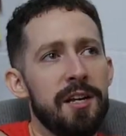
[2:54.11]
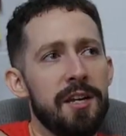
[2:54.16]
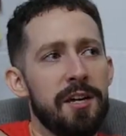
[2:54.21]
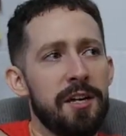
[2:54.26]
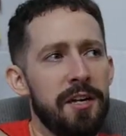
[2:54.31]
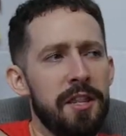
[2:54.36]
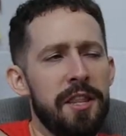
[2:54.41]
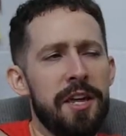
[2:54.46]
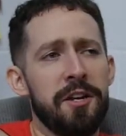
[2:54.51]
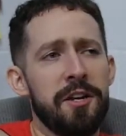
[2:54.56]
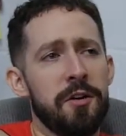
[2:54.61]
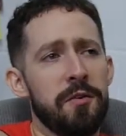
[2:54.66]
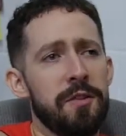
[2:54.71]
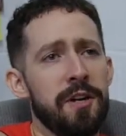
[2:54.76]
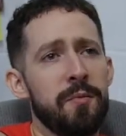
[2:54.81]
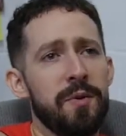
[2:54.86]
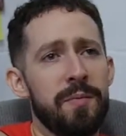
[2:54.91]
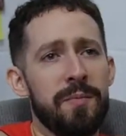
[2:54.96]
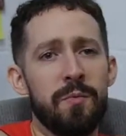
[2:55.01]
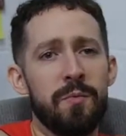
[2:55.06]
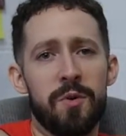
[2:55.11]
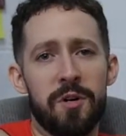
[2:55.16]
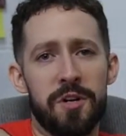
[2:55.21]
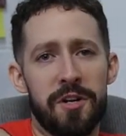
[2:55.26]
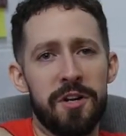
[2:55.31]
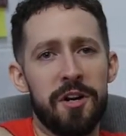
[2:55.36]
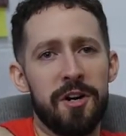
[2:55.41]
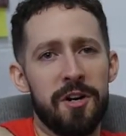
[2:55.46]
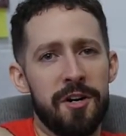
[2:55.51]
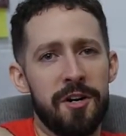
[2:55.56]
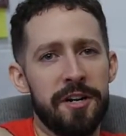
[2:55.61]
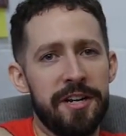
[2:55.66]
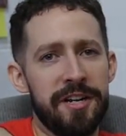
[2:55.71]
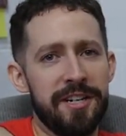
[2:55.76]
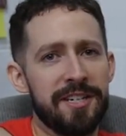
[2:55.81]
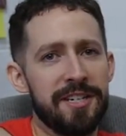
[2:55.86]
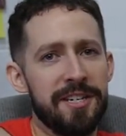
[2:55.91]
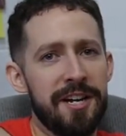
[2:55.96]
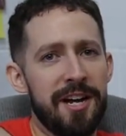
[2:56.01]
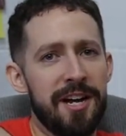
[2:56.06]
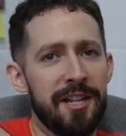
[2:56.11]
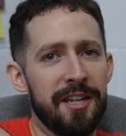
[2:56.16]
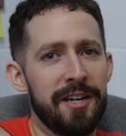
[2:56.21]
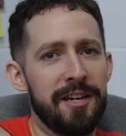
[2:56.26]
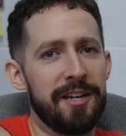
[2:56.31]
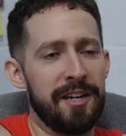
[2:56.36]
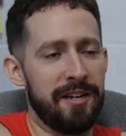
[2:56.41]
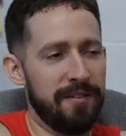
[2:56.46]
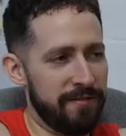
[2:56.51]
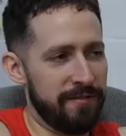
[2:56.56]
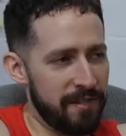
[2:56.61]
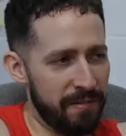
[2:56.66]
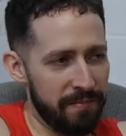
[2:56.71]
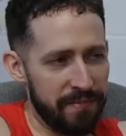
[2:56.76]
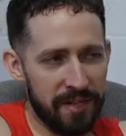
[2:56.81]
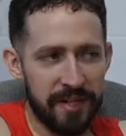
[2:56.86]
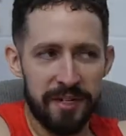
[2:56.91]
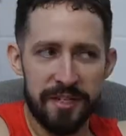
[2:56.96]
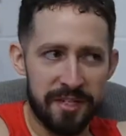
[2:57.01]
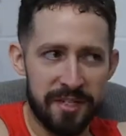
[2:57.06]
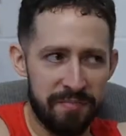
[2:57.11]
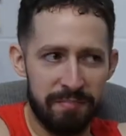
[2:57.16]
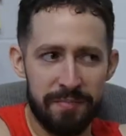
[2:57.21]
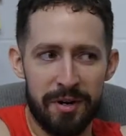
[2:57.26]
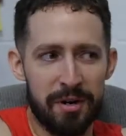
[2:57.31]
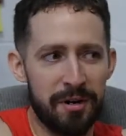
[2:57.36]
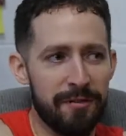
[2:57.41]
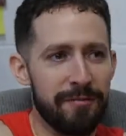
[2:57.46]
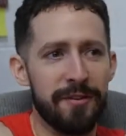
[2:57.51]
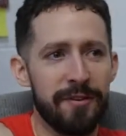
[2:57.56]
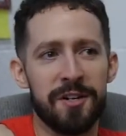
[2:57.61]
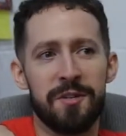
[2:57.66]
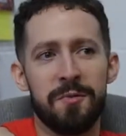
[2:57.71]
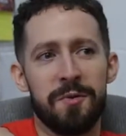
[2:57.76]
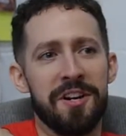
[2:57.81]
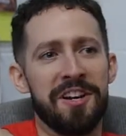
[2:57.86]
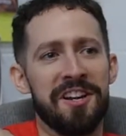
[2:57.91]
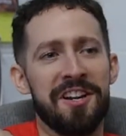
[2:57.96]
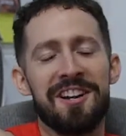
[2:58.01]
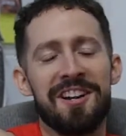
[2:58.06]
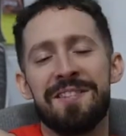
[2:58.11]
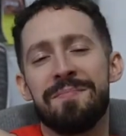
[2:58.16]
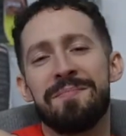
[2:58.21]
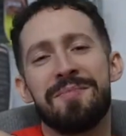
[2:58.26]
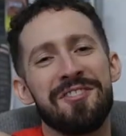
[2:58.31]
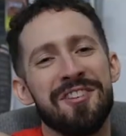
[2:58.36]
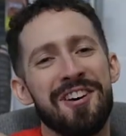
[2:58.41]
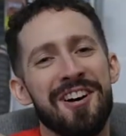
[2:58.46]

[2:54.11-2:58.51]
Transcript: Uh, they know that we've been working hard. It's not like if something isn't perfect, we're gonna get booed